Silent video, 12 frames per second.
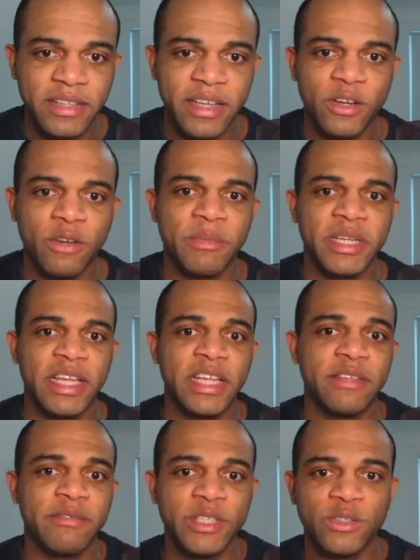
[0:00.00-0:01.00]
It could be an
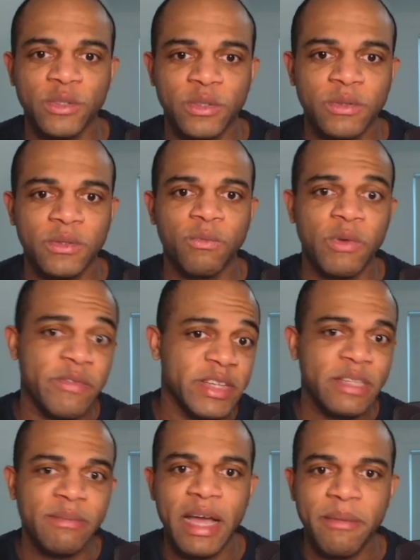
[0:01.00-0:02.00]
individual within
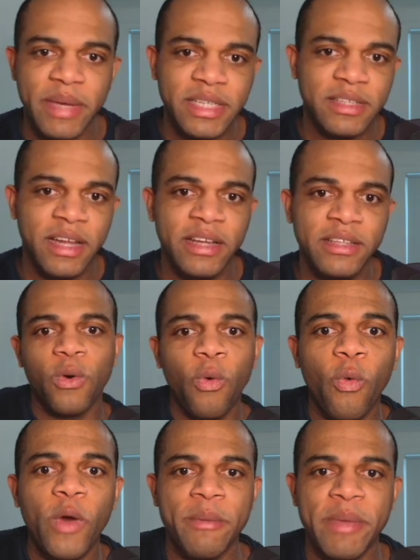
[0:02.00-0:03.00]
the bank baseline,
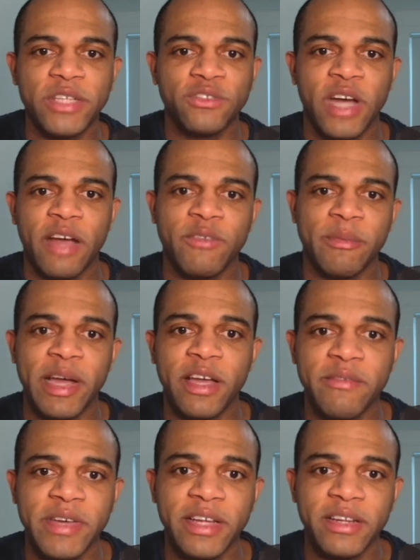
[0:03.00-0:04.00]
or it may track the Bank
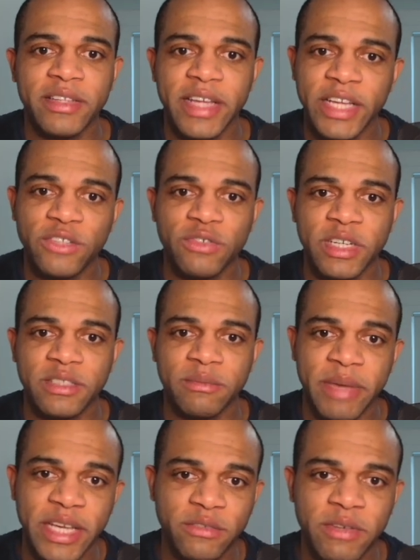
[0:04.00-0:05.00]
of England interest
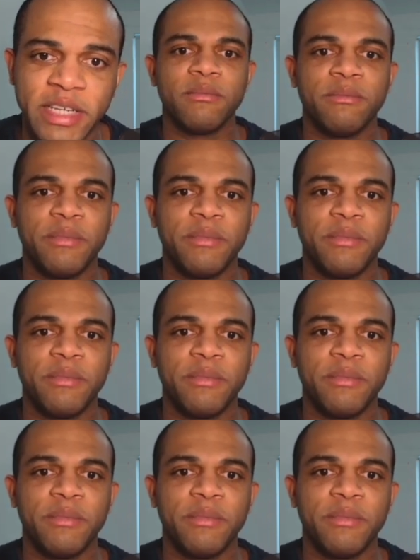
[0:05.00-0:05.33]
base rate.